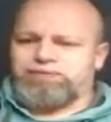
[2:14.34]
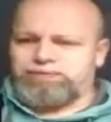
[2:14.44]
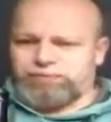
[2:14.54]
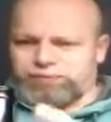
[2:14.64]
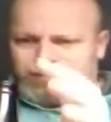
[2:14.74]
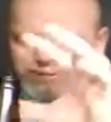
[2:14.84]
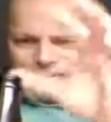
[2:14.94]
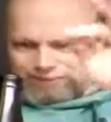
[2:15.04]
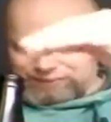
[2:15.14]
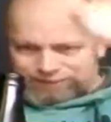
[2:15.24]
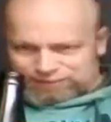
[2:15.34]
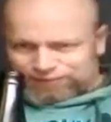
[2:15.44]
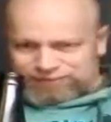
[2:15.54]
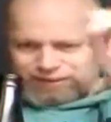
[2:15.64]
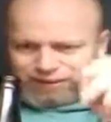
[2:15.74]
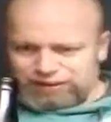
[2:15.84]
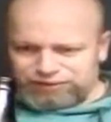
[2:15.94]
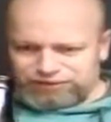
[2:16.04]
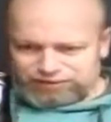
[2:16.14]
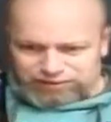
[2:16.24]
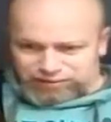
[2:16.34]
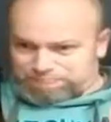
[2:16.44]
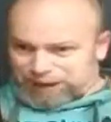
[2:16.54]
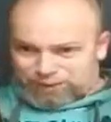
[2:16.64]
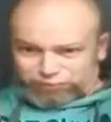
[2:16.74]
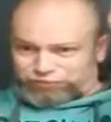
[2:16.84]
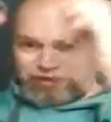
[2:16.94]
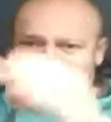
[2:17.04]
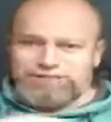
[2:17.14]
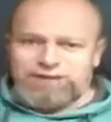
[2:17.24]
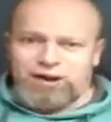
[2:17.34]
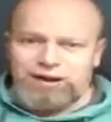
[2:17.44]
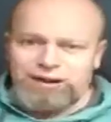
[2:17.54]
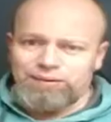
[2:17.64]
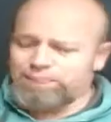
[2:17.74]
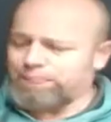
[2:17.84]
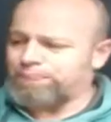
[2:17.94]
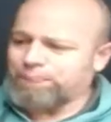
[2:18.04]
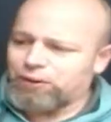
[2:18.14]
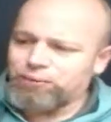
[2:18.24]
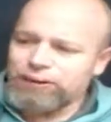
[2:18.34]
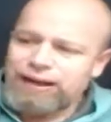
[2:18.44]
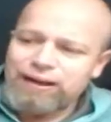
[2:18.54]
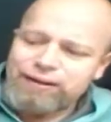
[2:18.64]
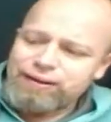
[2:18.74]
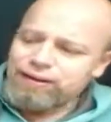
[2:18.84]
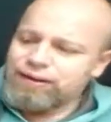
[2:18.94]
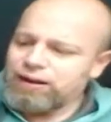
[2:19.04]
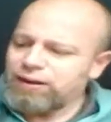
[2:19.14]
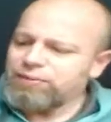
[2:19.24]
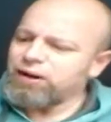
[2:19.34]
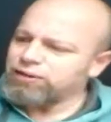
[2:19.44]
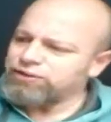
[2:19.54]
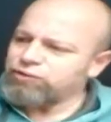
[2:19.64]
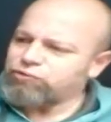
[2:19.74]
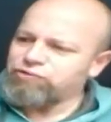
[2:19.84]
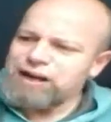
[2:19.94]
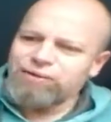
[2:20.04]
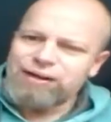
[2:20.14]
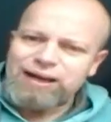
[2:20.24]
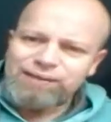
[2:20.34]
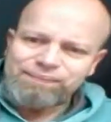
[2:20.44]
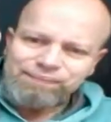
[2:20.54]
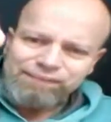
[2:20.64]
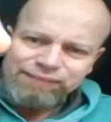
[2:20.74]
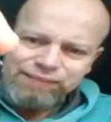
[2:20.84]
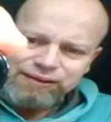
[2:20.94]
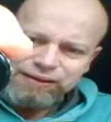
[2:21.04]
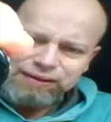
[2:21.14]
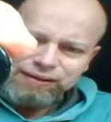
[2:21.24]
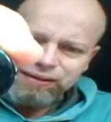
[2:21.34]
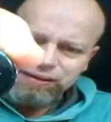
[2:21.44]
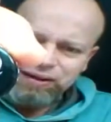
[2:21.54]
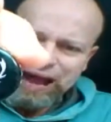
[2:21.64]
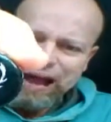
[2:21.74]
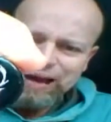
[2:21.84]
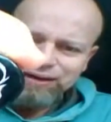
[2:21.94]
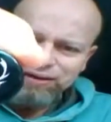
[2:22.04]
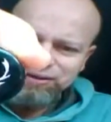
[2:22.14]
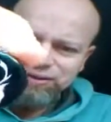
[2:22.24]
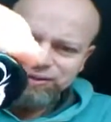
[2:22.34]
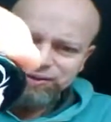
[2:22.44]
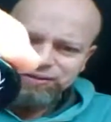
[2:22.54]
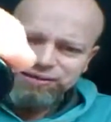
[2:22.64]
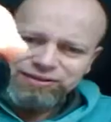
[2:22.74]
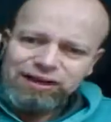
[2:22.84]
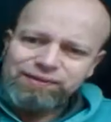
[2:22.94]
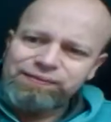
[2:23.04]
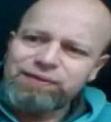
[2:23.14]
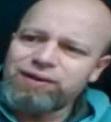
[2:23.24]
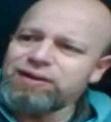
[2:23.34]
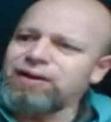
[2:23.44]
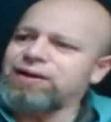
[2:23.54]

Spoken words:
Oh, loads of the bubbles just flying up the bottle there. Nice little crown that. Like antlers and stuff, like